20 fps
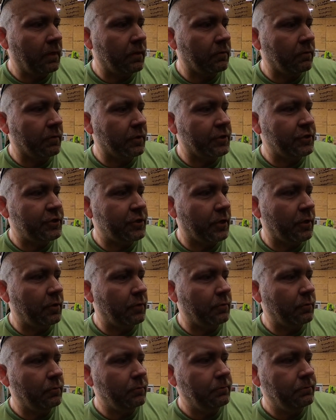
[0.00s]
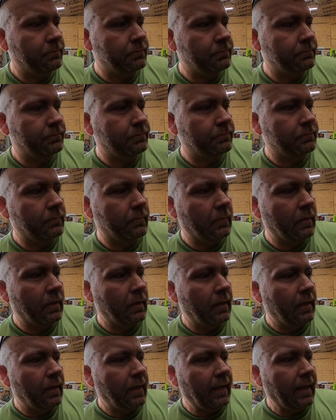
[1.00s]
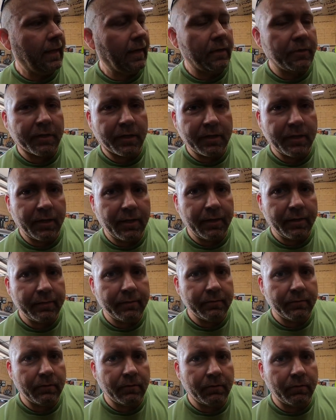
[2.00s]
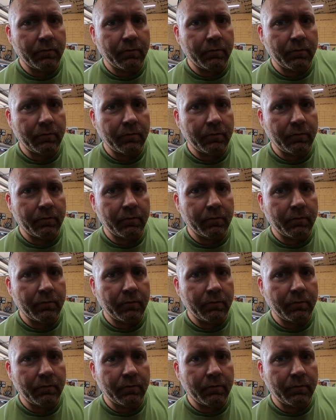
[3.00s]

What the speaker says: not going to show how to cut